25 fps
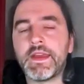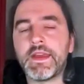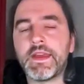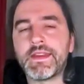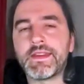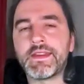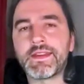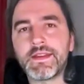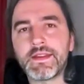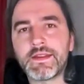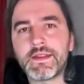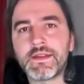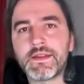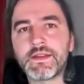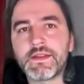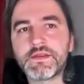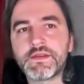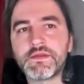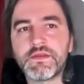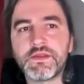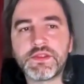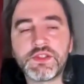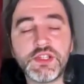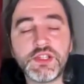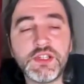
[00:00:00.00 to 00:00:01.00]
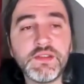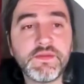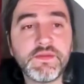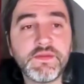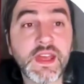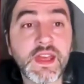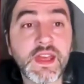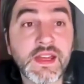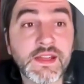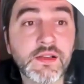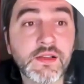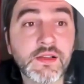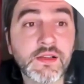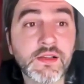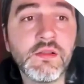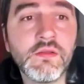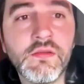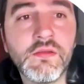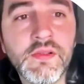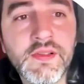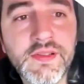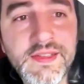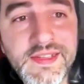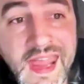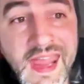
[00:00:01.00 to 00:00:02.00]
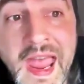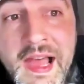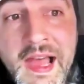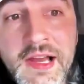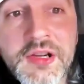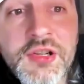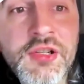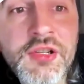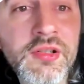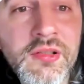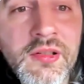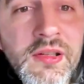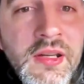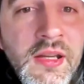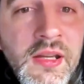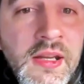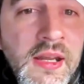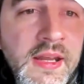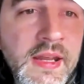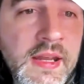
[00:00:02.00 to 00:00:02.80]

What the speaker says: And then to achieve that goal, the action,